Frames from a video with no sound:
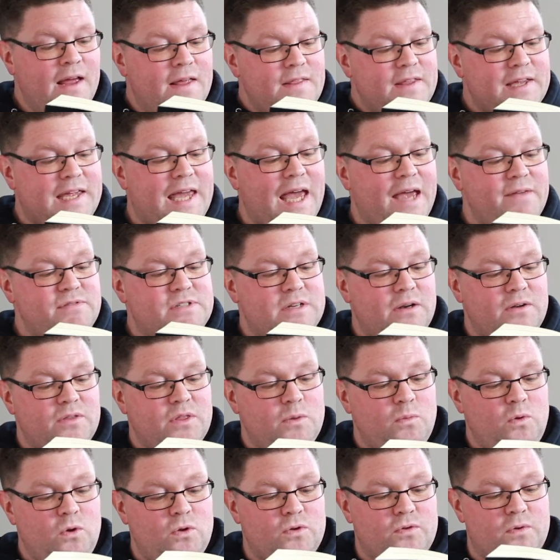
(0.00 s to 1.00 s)
The caves along
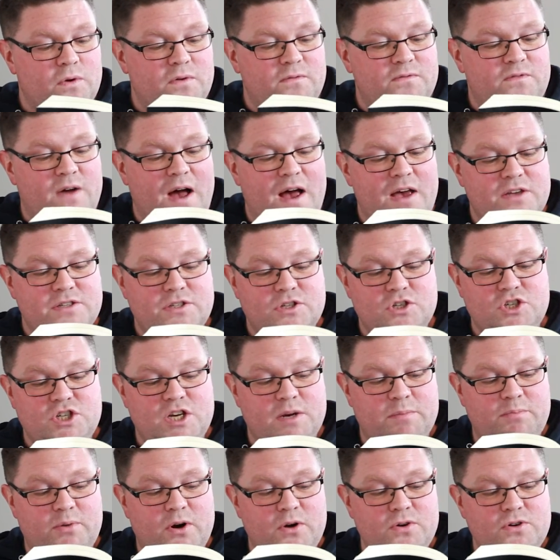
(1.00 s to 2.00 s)
the wall grew vast as
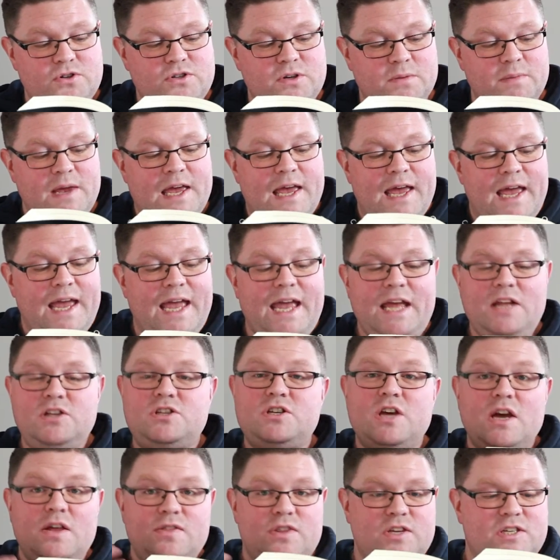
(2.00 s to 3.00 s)
she approached them,
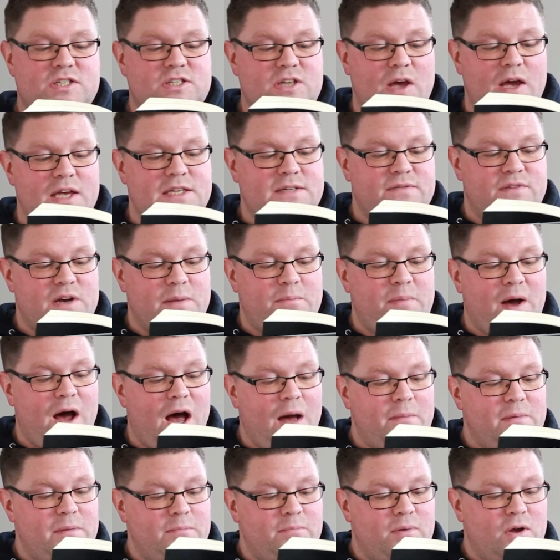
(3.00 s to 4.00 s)
each the size of an
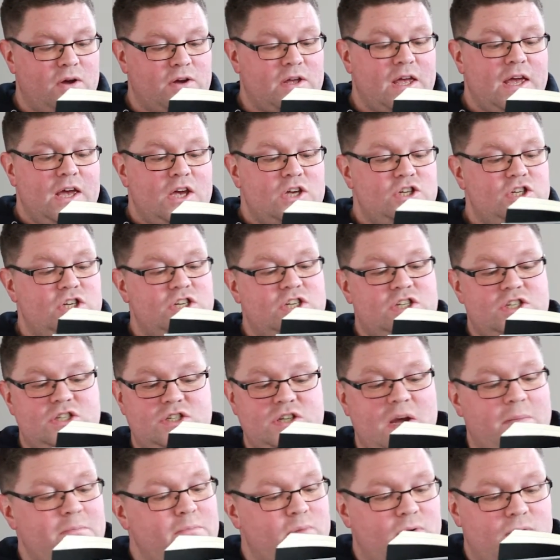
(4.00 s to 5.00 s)
apartment block. She
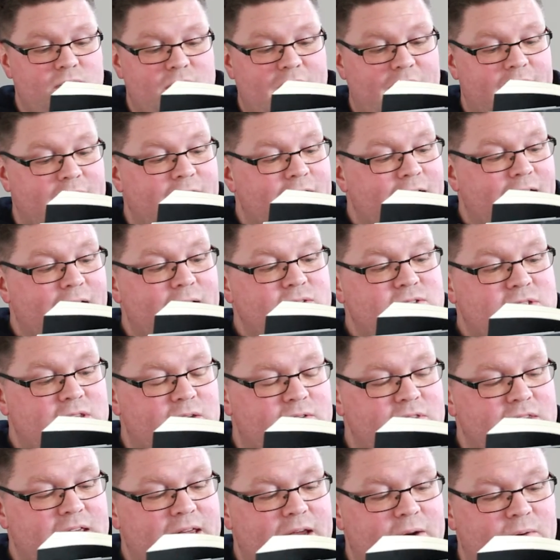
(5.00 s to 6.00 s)
stumbled round into
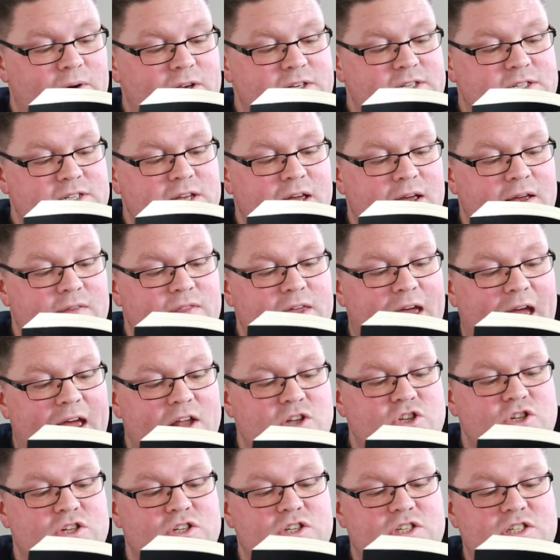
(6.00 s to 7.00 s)
the nearest, the
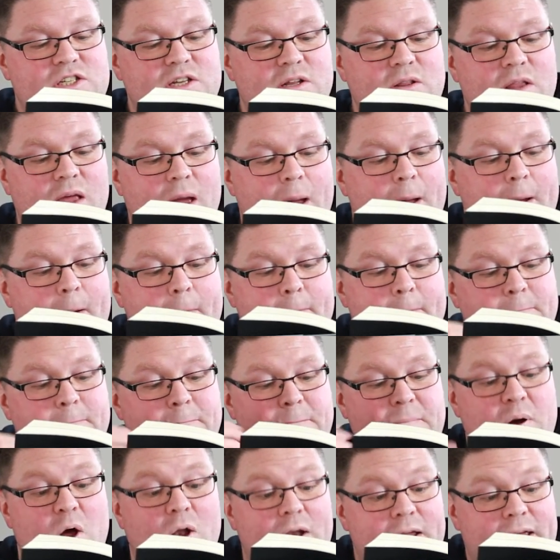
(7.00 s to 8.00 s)
engine still
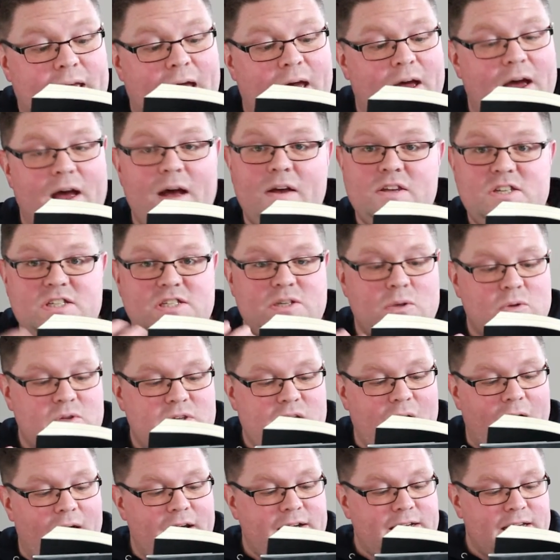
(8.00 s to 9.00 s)
pulling at her, still
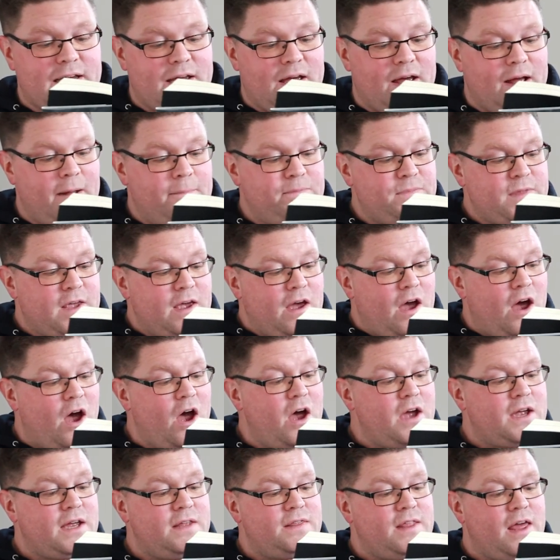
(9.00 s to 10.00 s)
guiding her.
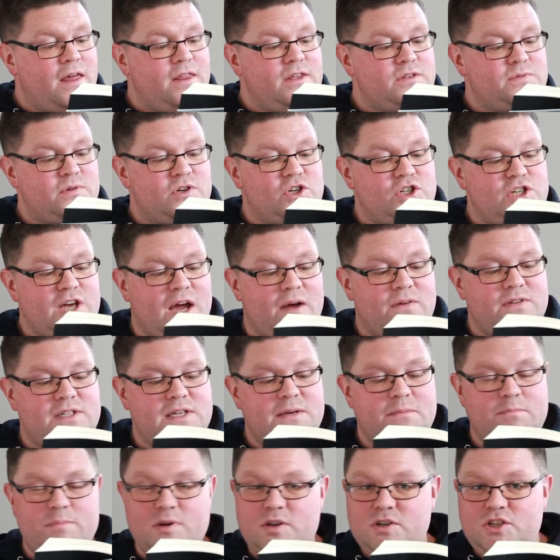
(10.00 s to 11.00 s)
Herc and the others were
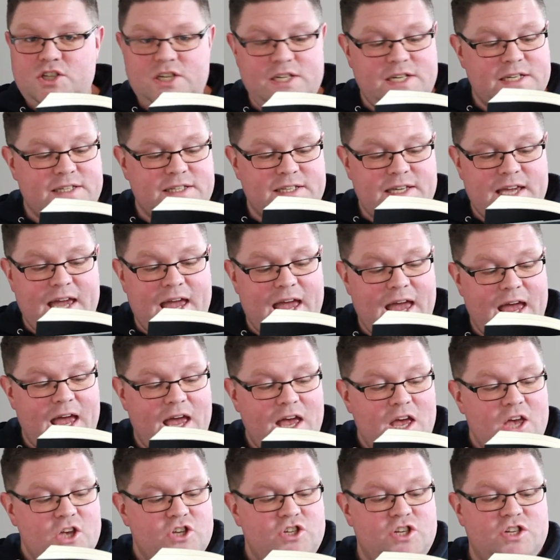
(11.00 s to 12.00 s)
shouting, but she didn't
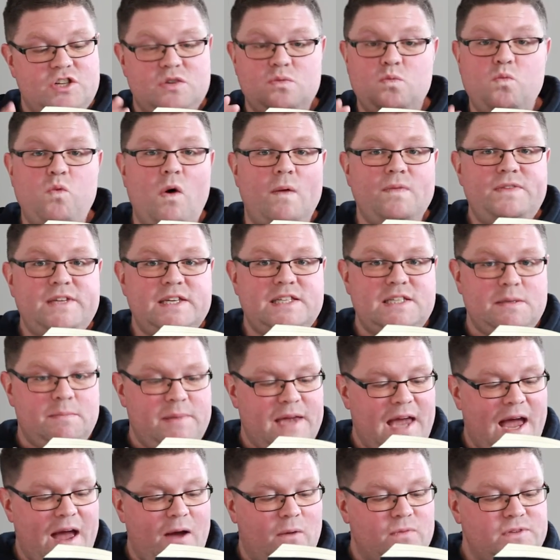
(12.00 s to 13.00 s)
care. She just wanted to
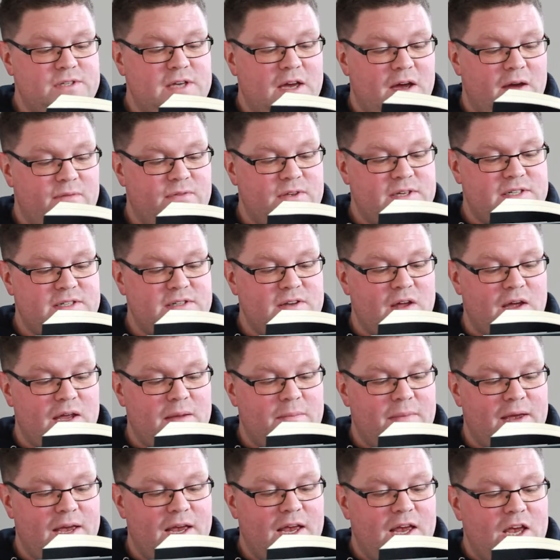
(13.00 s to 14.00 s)
be out of this
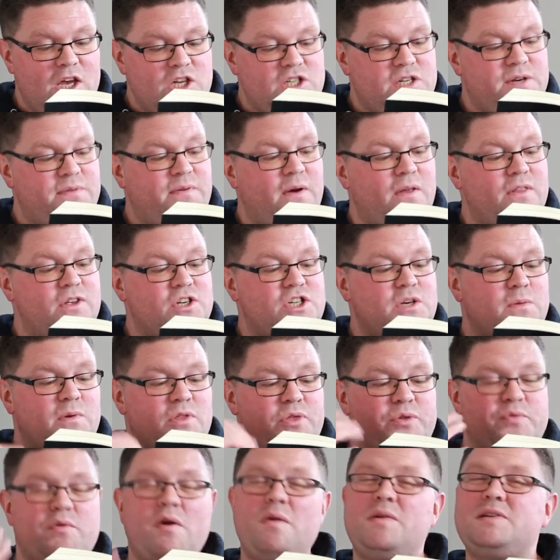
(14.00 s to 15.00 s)
nightmare. She felt that she
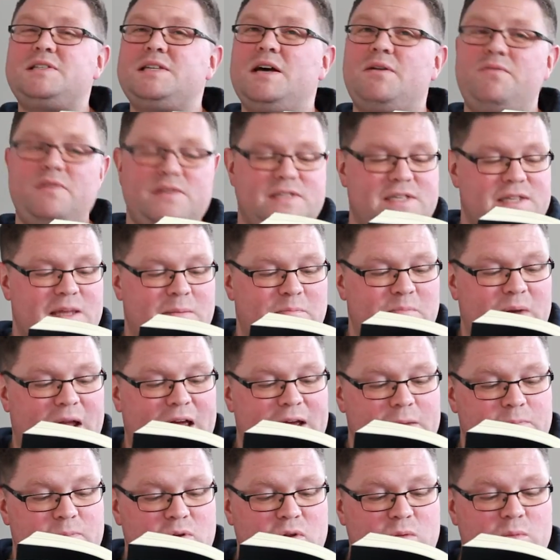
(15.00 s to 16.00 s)
would throw herself into the
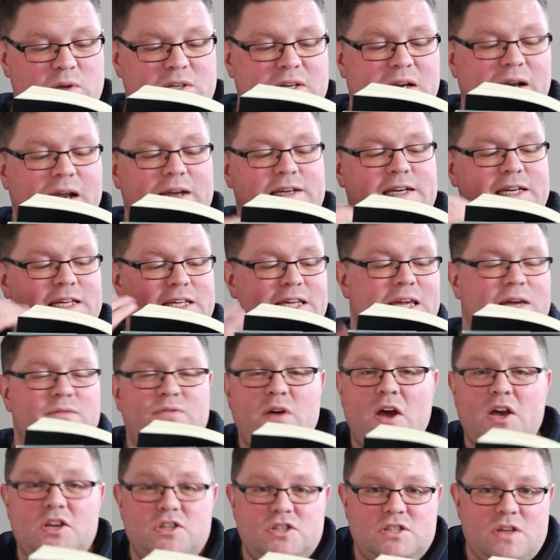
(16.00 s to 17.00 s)
black pool, would gladly
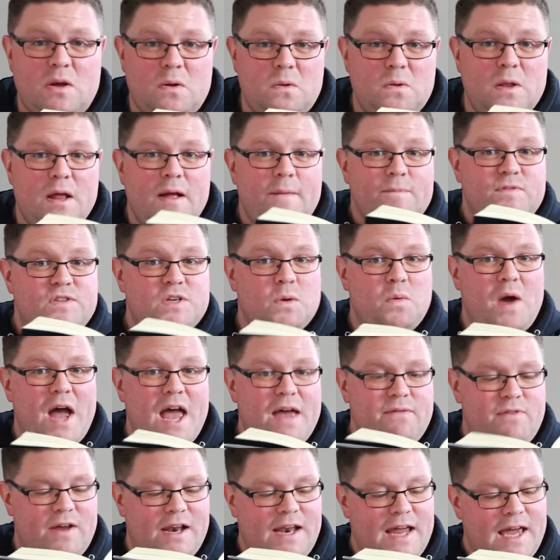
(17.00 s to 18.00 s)
give her soul to
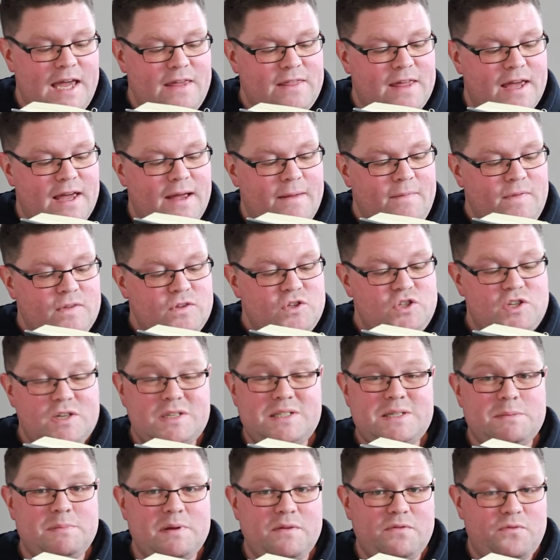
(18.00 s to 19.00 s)
whatever lay there,
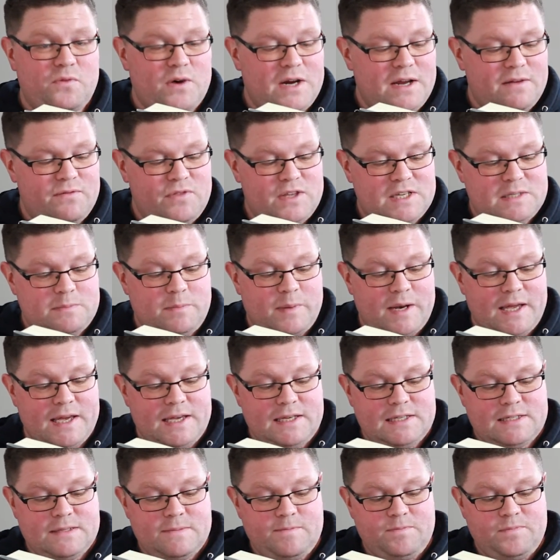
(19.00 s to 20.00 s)
just to be free of this
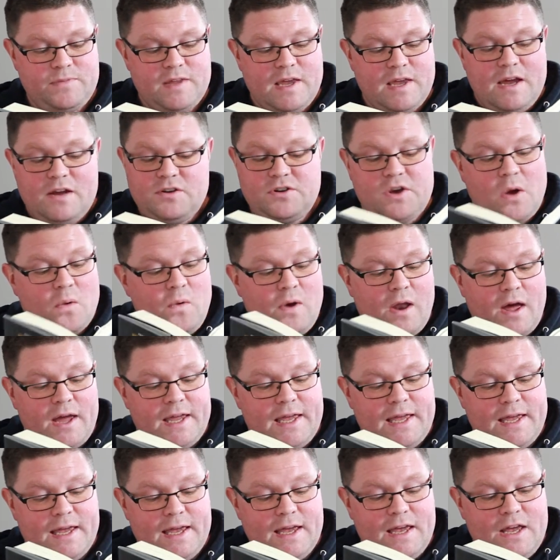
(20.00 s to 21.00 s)
place. No
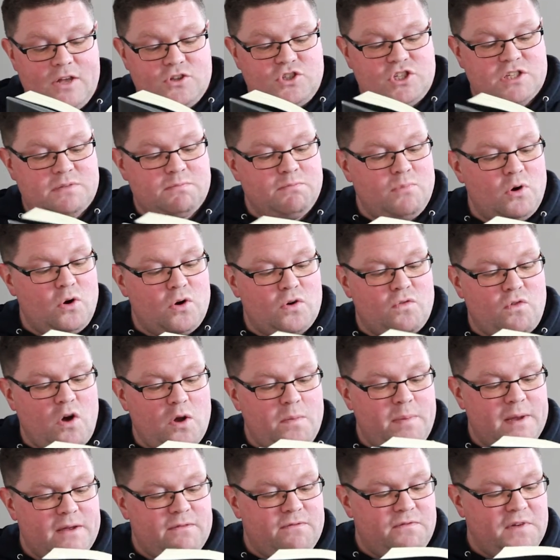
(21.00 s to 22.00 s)
light here, just more
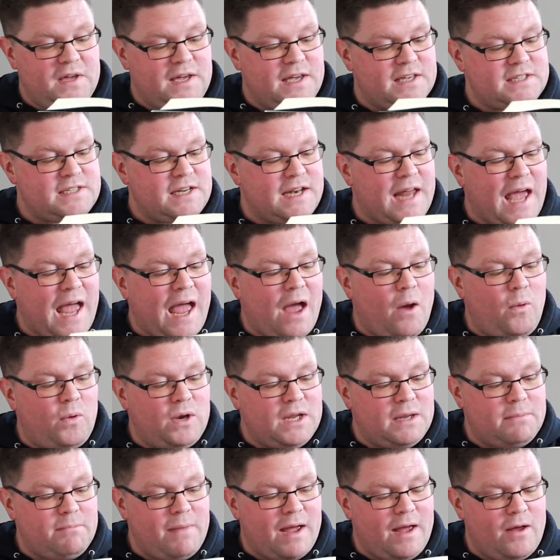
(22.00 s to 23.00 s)
groping fingers and
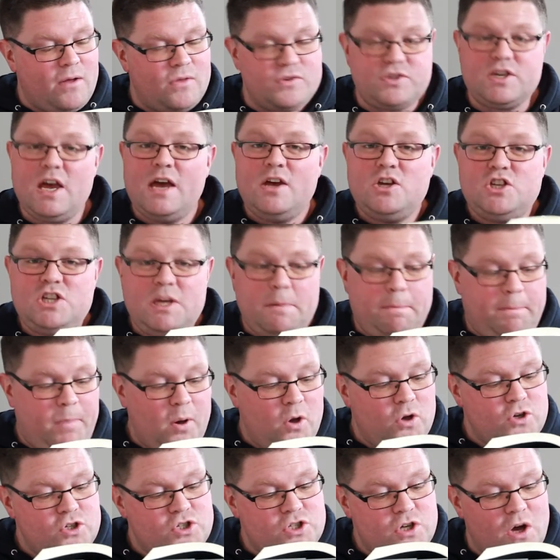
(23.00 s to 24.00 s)
howling mouths. She
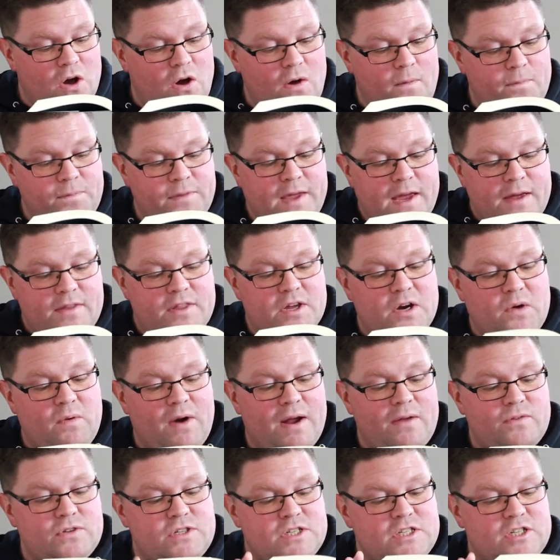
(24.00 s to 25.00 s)
pushed on, the
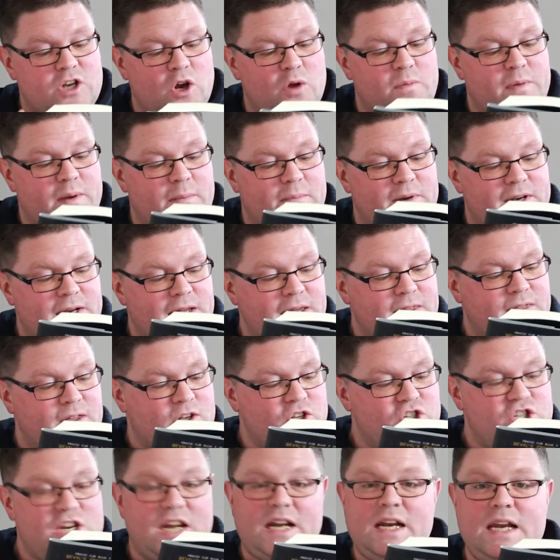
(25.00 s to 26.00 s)
ground sloping beneath her,
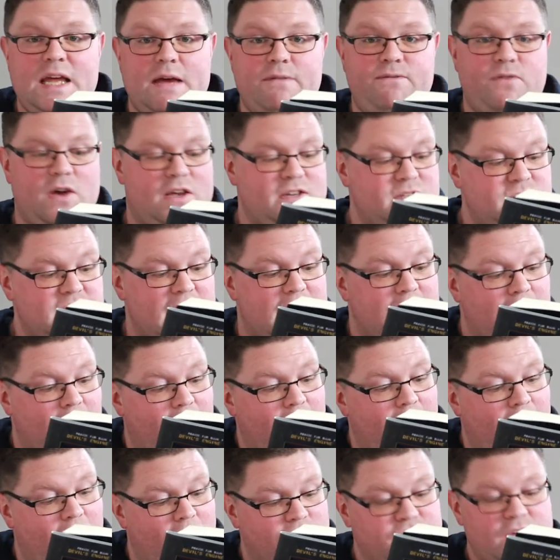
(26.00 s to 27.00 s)
gently at first, then
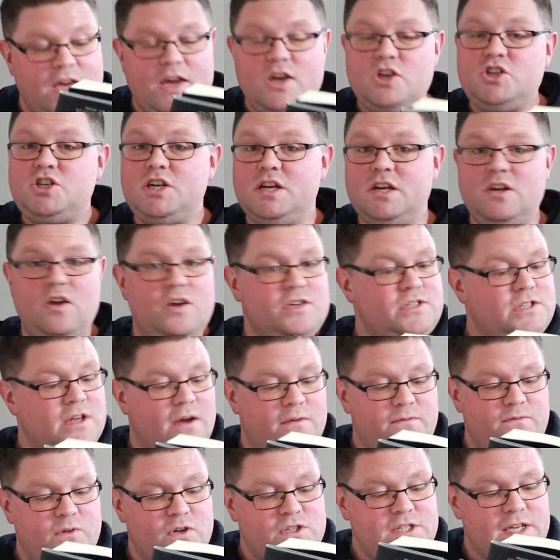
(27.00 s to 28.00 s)
hard. She lost
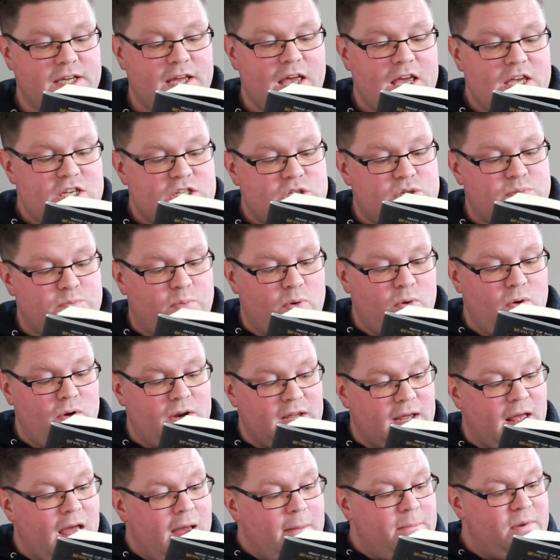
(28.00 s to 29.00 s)
her footing,
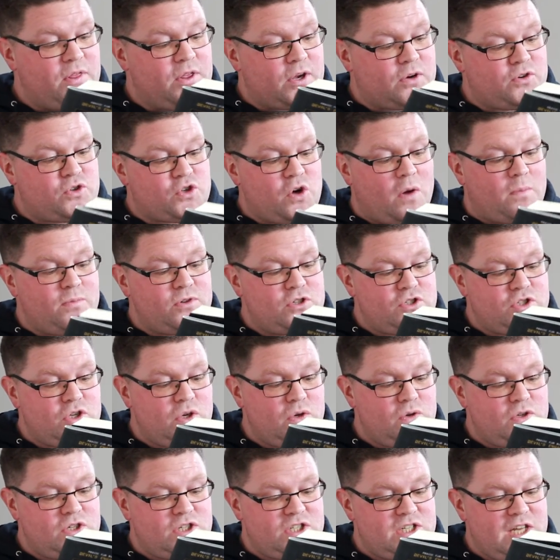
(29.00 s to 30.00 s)
sprawling, but the drop was
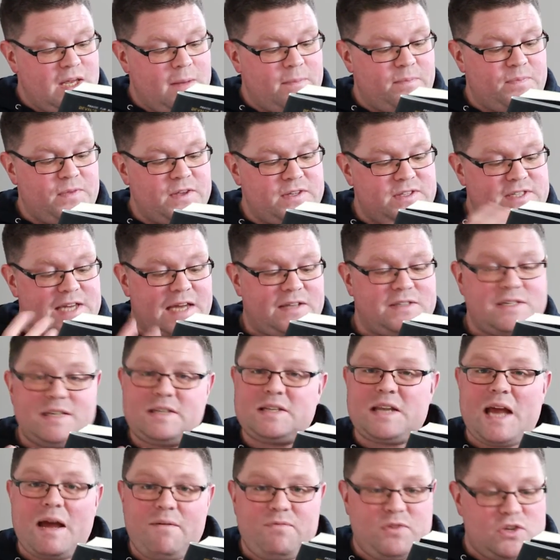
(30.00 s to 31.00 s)
too steep. The dead
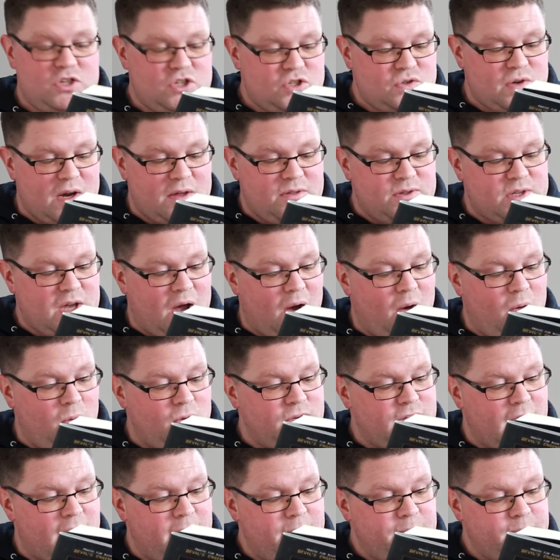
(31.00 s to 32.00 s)
didn't have the strength to
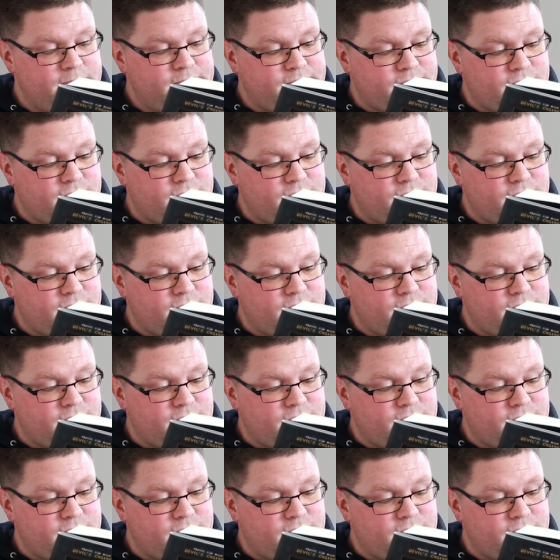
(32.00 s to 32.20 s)
hold her.